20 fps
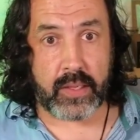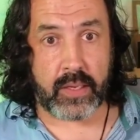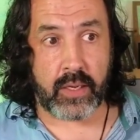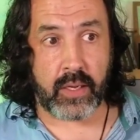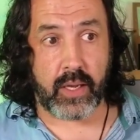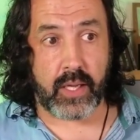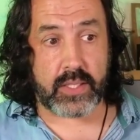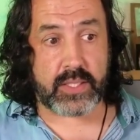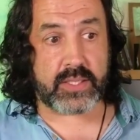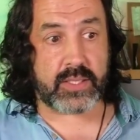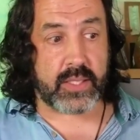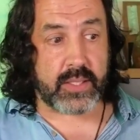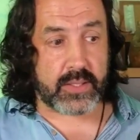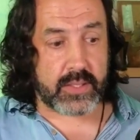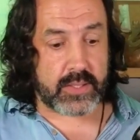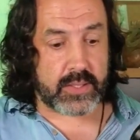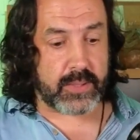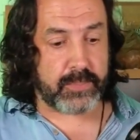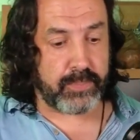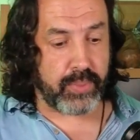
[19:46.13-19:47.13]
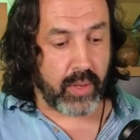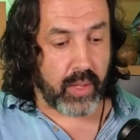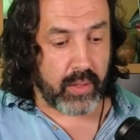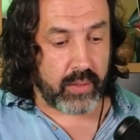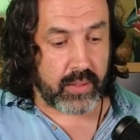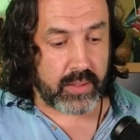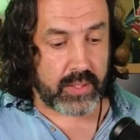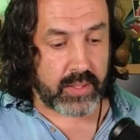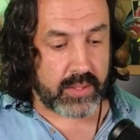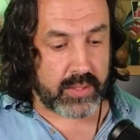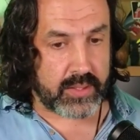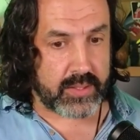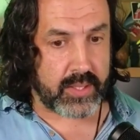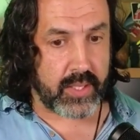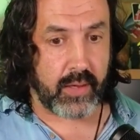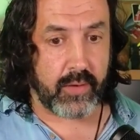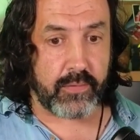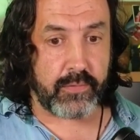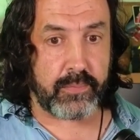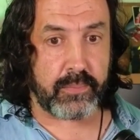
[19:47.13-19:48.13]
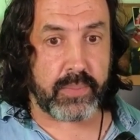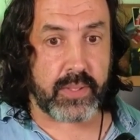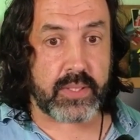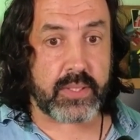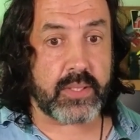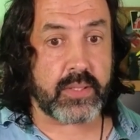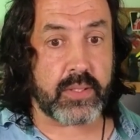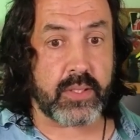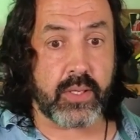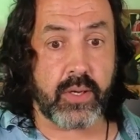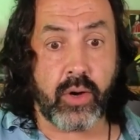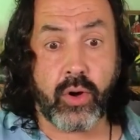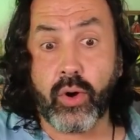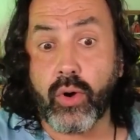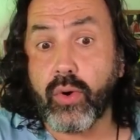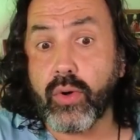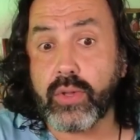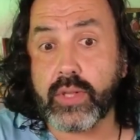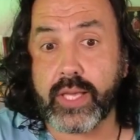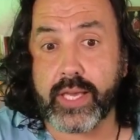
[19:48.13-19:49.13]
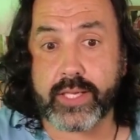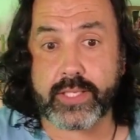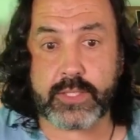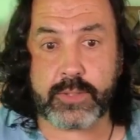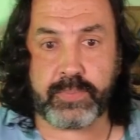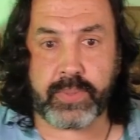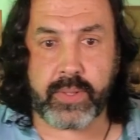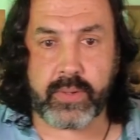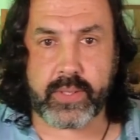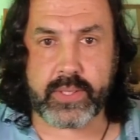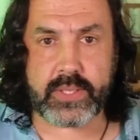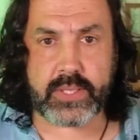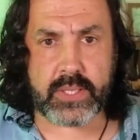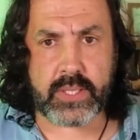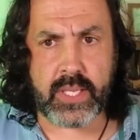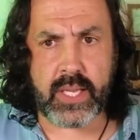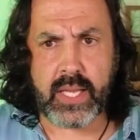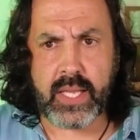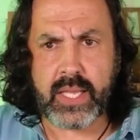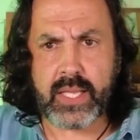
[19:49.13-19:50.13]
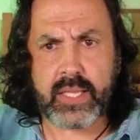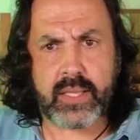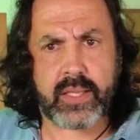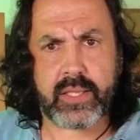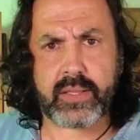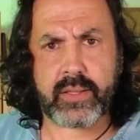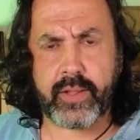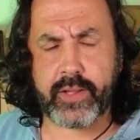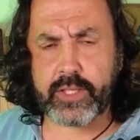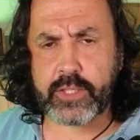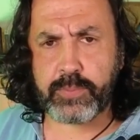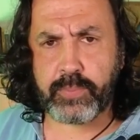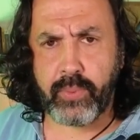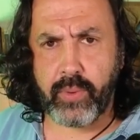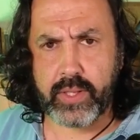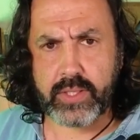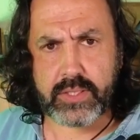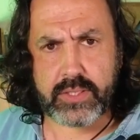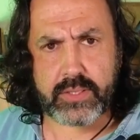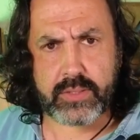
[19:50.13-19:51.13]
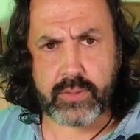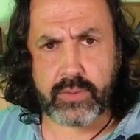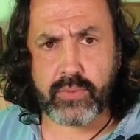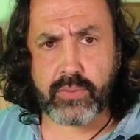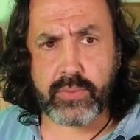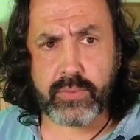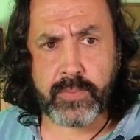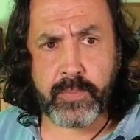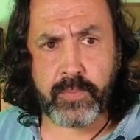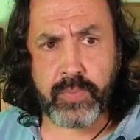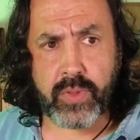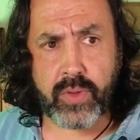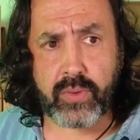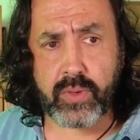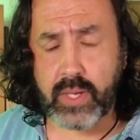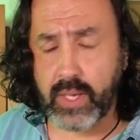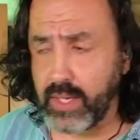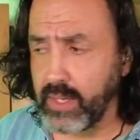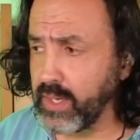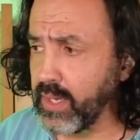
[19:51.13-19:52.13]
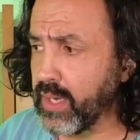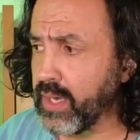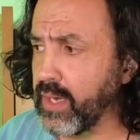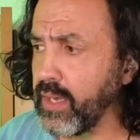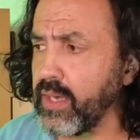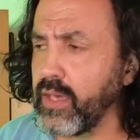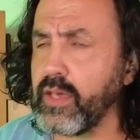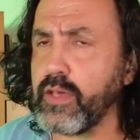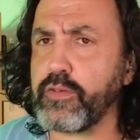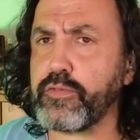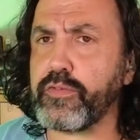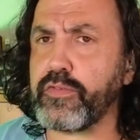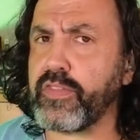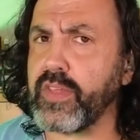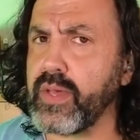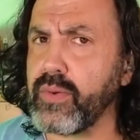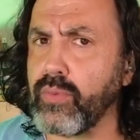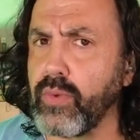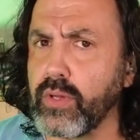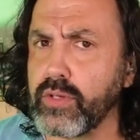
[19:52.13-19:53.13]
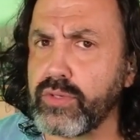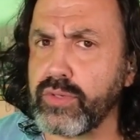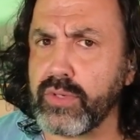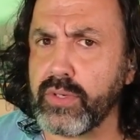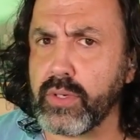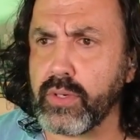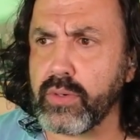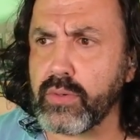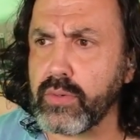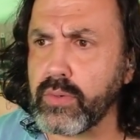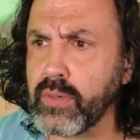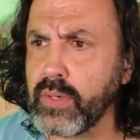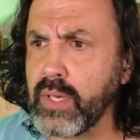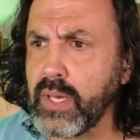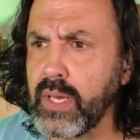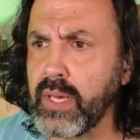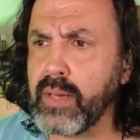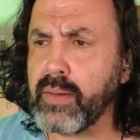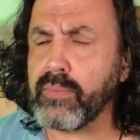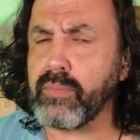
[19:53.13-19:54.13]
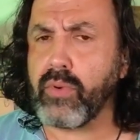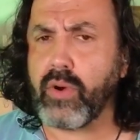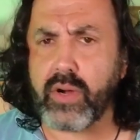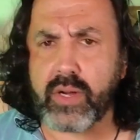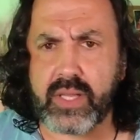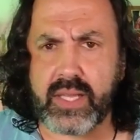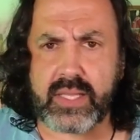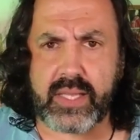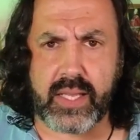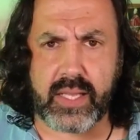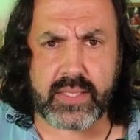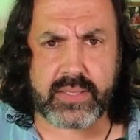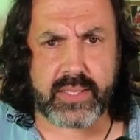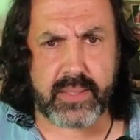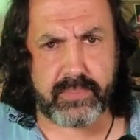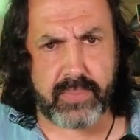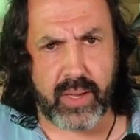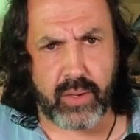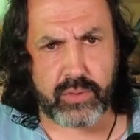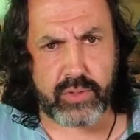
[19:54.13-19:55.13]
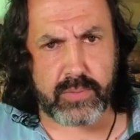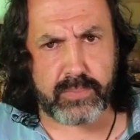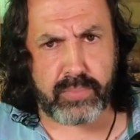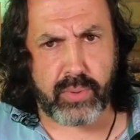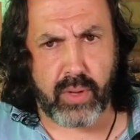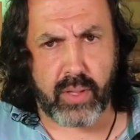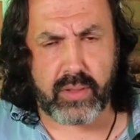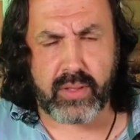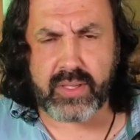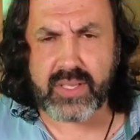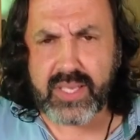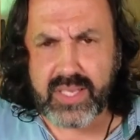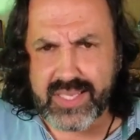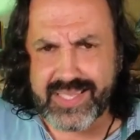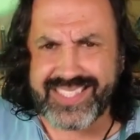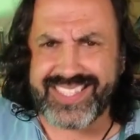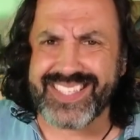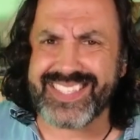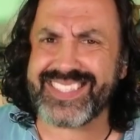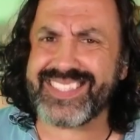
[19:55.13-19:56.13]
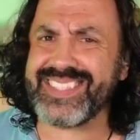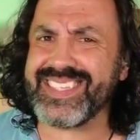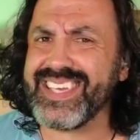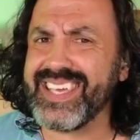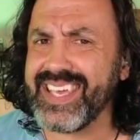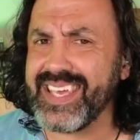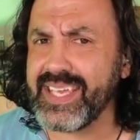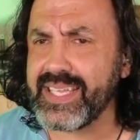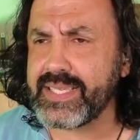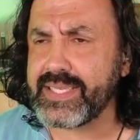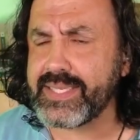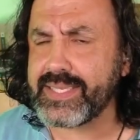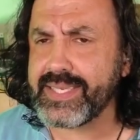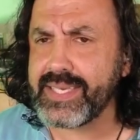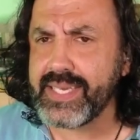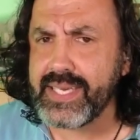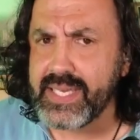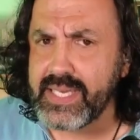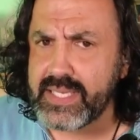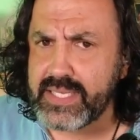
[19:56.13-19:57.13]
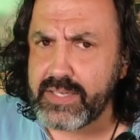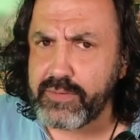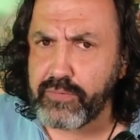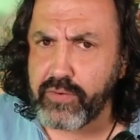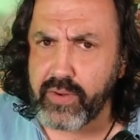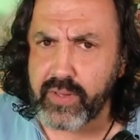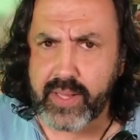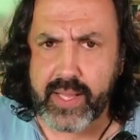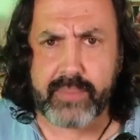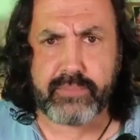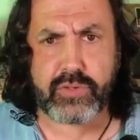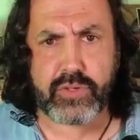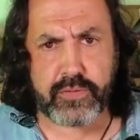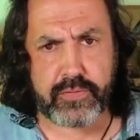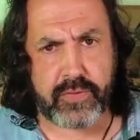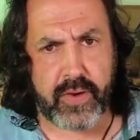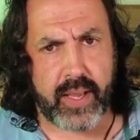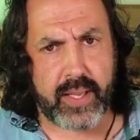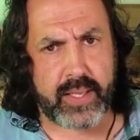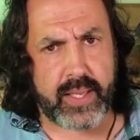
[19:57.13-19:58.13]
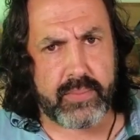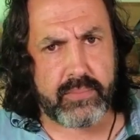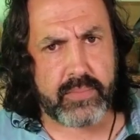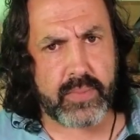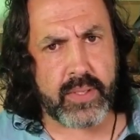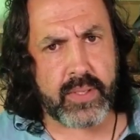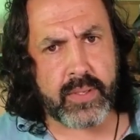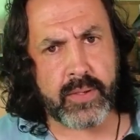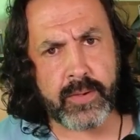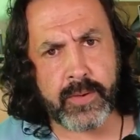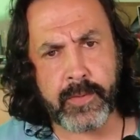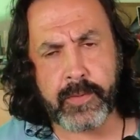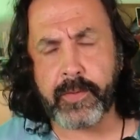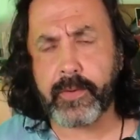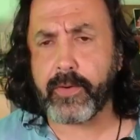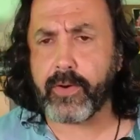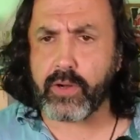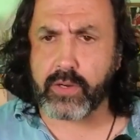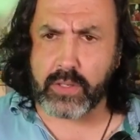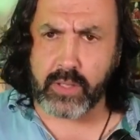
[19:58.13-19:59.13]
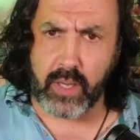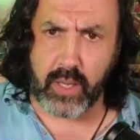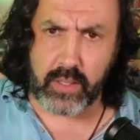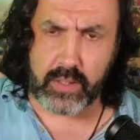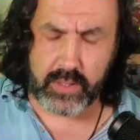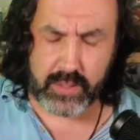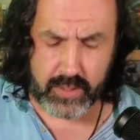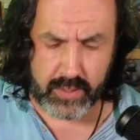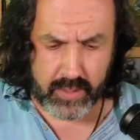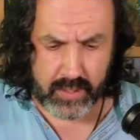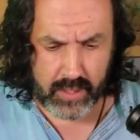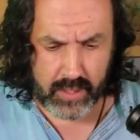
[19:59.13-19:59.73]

Not just the product itself, but the whole experience, the touch points too. Okay. If they want to know more details about the product, it's easy for them to find them or not,